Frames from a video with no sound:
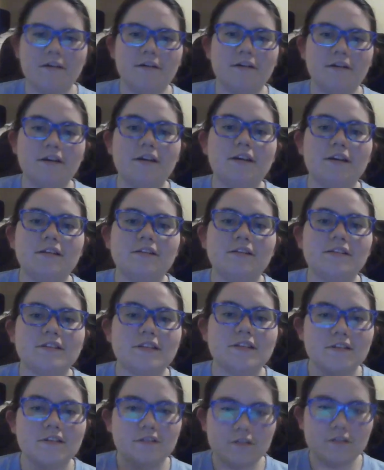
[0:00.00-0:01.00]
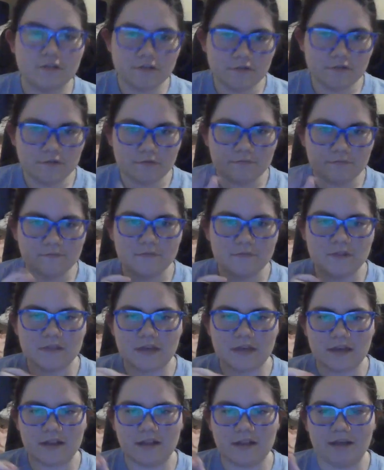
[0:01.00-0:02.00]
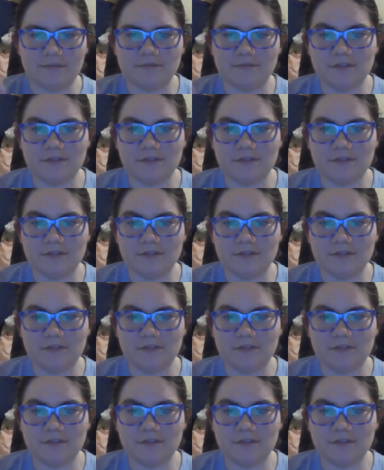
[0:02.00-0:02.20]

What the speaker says: In season 2, Cyclops